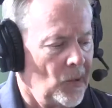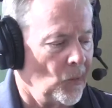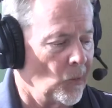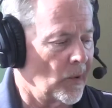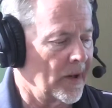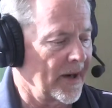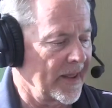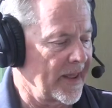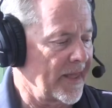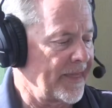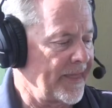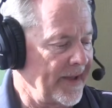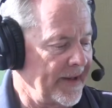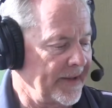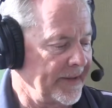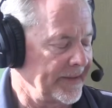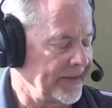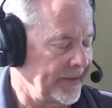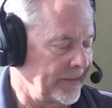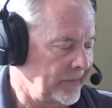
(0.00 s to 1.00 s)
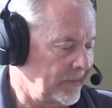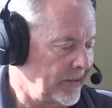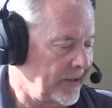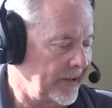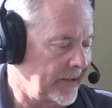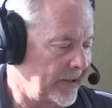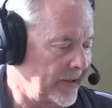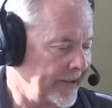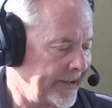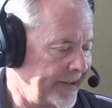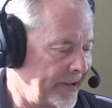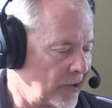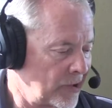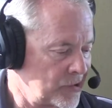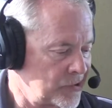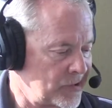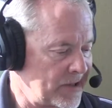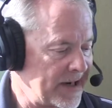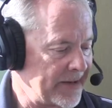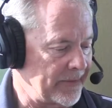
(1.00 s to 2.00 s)
One of the things in, in, in
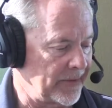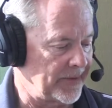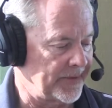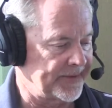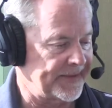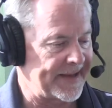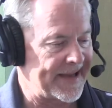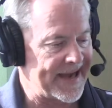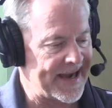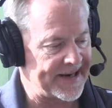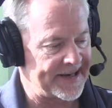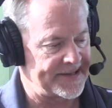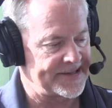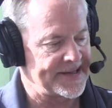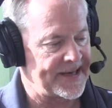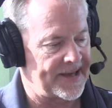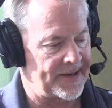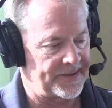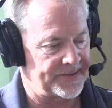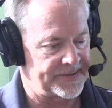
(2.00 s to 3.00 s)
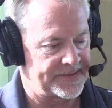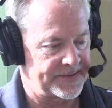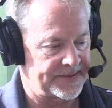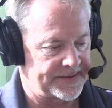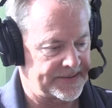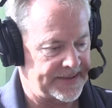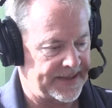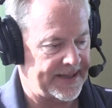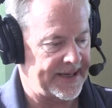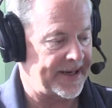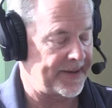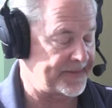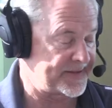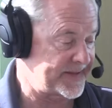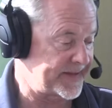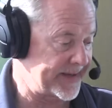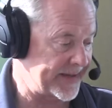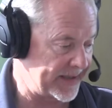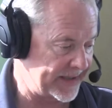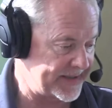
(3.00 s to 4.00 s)
our travels out of town to, to,
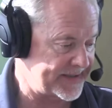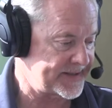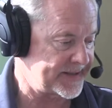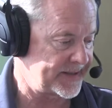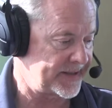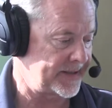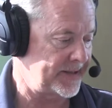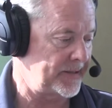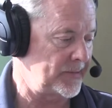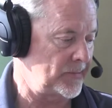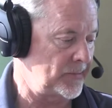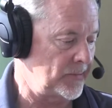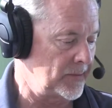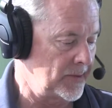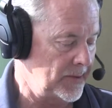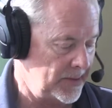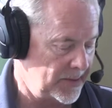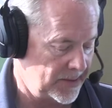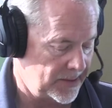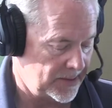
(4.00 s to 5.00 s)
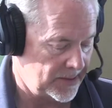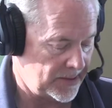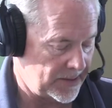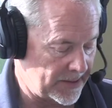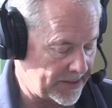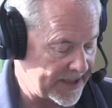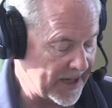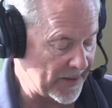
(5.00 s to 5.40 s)
games and then listening to you uh,